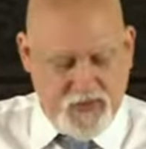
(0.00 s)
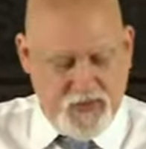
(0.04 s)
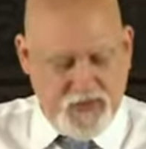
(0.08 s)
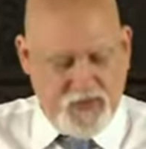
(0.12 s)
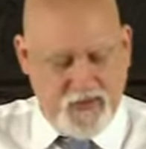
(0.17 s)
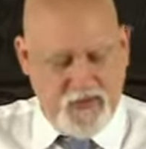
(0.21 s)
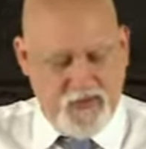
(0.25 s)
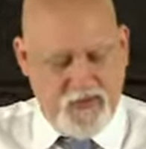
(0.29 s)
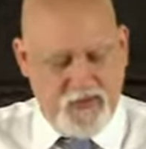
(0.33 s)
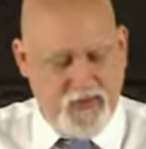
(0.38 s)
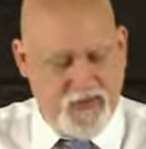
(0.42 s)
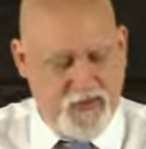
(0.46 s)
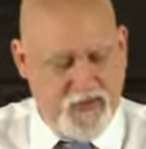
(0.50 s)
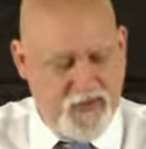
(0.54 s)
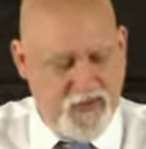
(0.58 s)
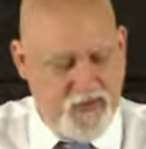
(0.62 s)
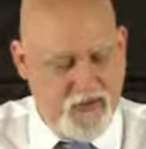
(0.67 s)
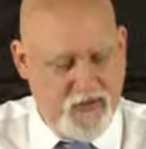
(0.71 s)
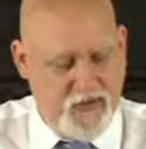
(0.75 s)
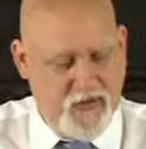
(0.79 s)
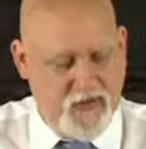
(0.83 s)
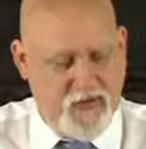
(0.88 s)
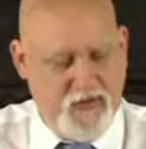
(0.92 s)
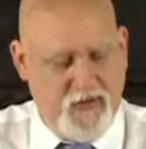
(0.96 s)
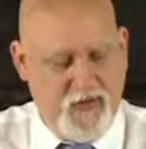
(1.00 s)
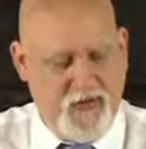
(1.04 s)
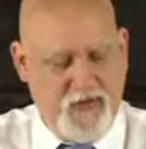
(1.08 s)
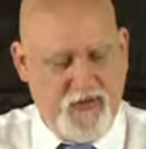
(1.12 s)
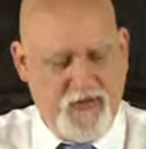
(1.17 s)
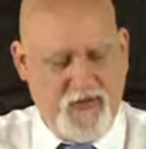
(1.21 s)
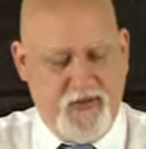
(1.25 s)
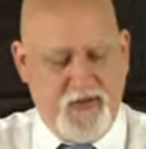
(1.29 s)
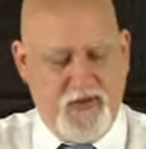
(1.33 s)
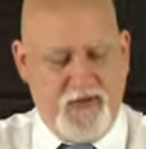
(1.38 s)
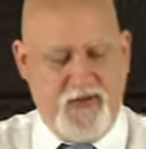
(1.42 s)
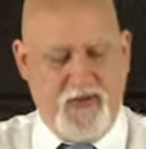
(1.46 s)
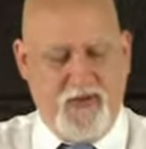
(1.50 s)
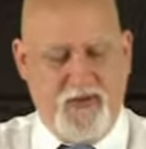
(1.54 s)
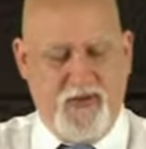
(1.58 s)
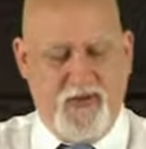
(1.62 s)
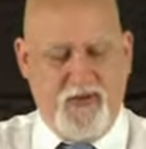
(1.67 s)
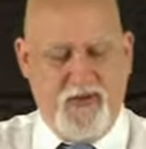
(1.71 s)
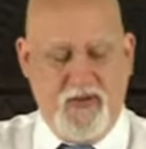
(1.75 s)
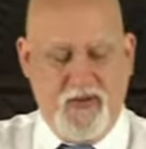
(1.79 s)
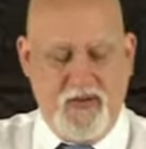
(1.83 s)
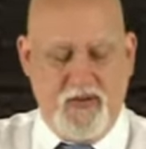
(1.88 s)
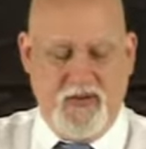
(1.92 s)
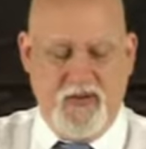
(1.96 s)

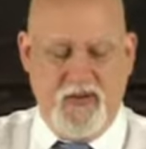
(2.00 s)
Nobody speaks.